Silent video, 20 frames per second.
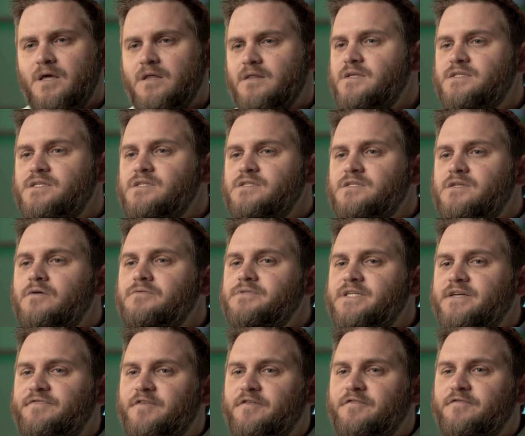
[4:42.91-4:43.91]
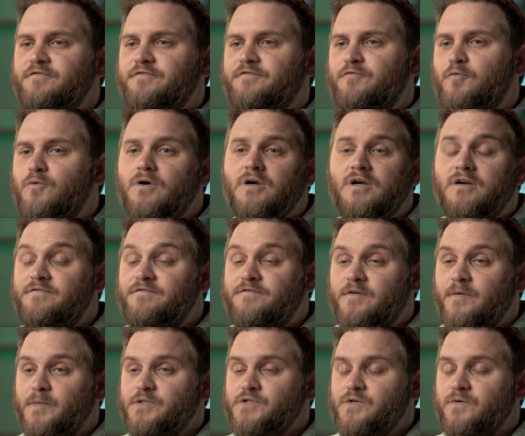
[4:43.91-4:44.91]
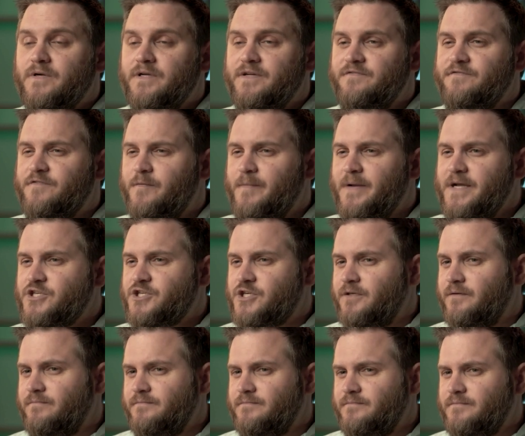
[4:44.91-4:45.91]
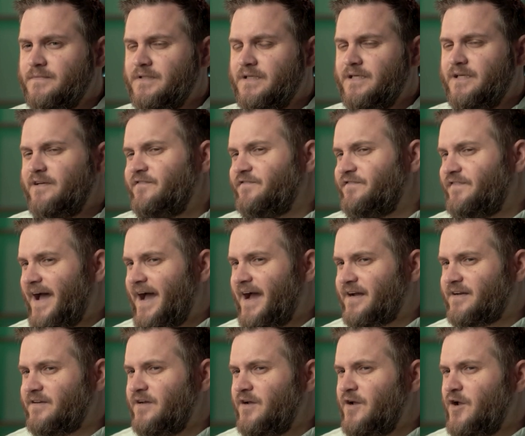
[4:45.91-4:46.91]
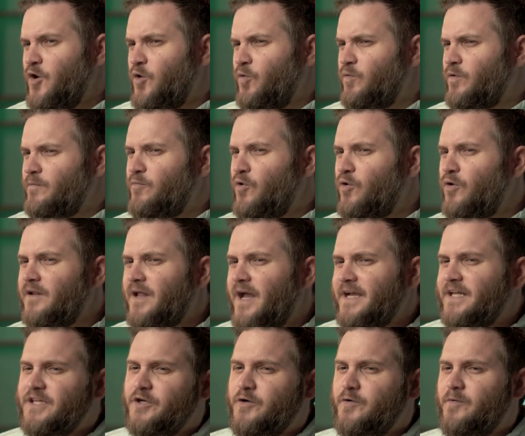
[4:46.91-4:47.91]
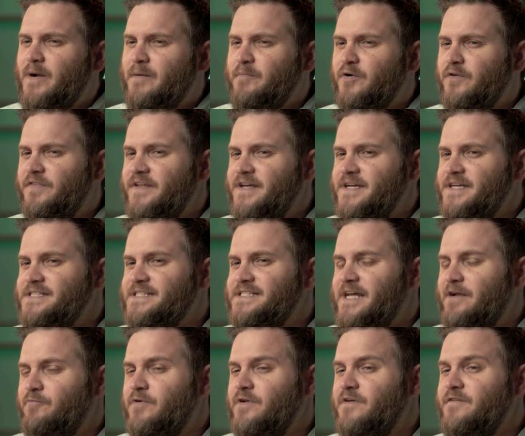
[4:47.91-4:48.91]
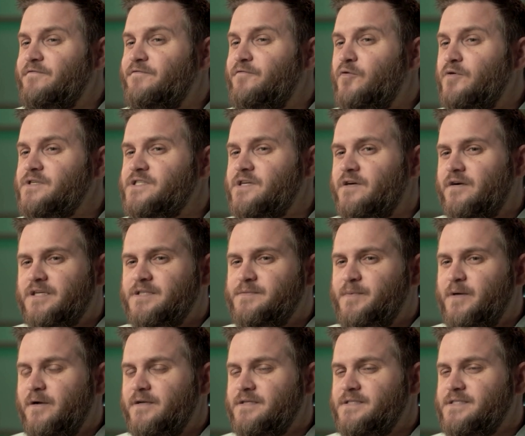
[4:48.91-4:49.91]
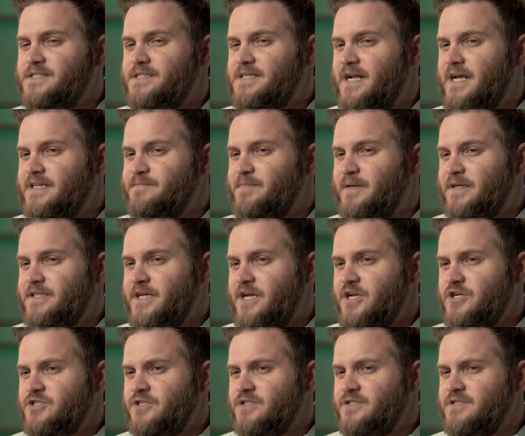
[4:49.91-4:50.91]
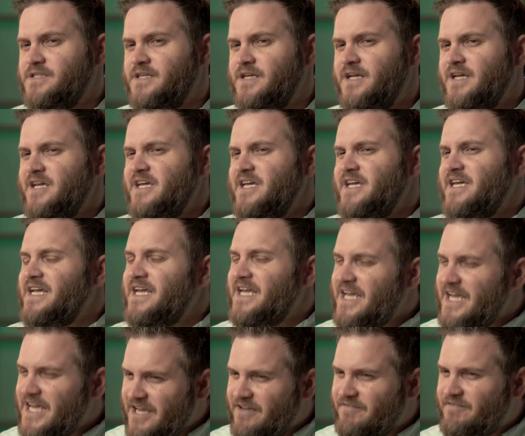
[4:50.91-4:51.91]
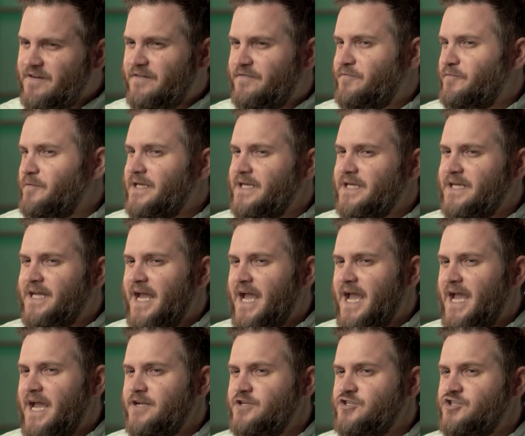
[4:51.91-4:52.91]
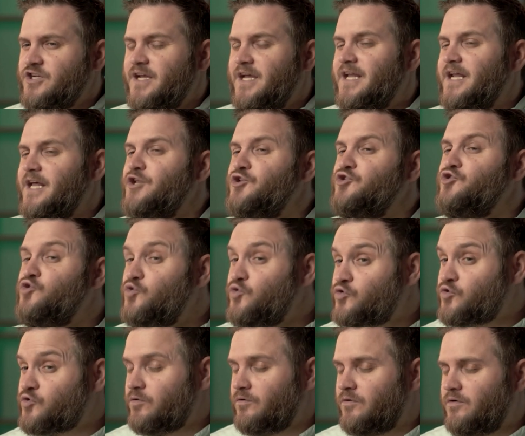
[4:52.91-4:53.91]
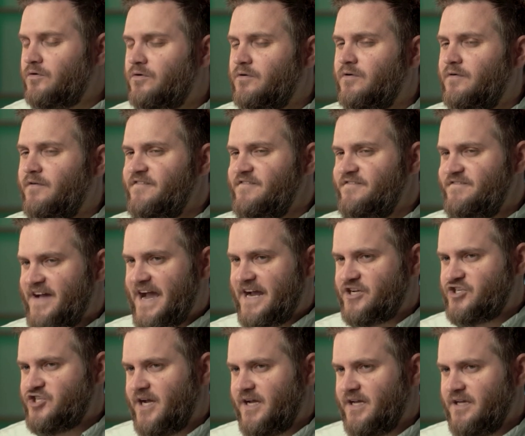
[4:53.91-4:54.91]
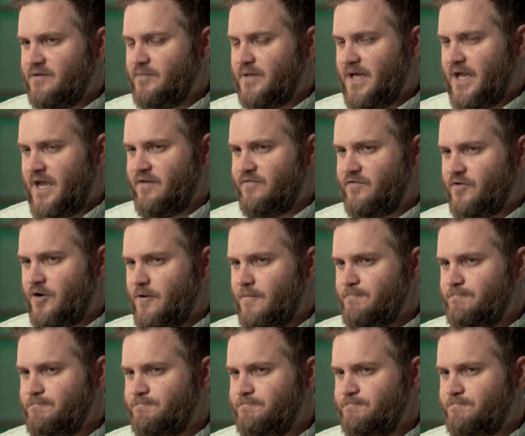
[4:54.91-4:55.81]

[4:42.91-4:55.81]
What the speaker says: This is no different for confirmatory information. In fact, we're more likely to remember things that reinforce our experiences and expectations, even if we engage in a neutral fact-checking behavior.